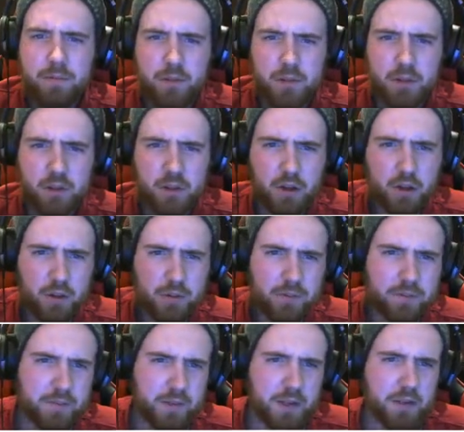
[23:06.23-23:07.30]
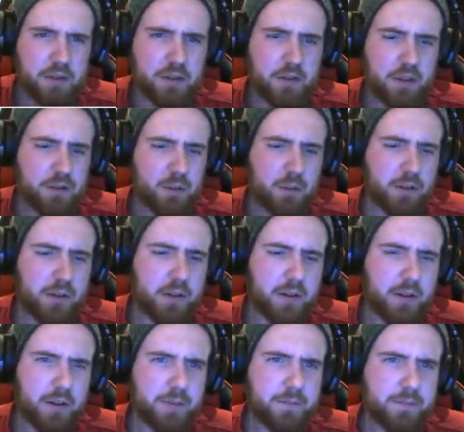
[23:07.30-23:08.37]
So, that's one
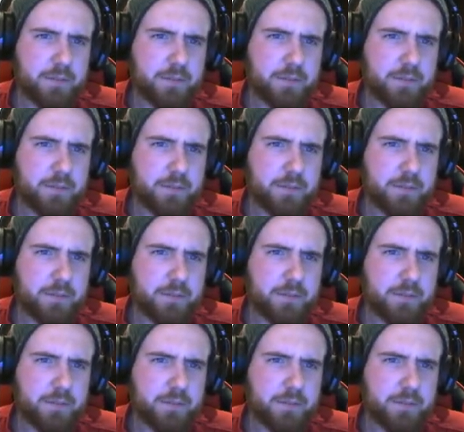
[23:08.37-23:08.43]
thing.